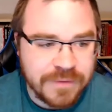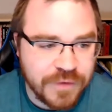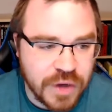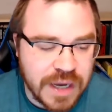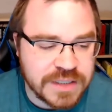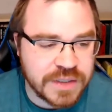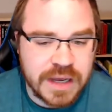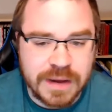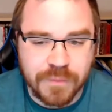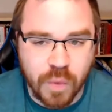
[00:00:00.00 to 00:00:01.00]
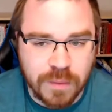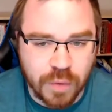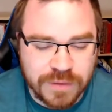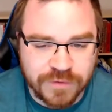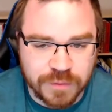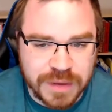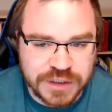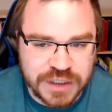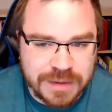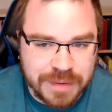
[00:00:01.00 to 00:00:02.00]
if you guys want more
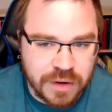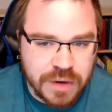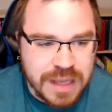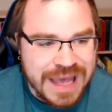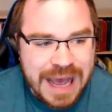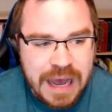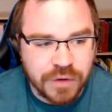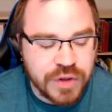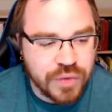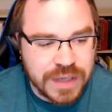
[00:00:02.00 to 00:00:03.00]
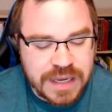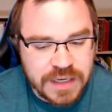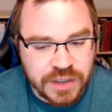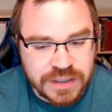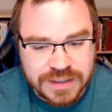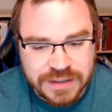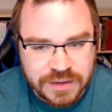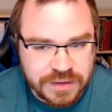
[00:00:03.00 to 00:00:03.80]
information about how you can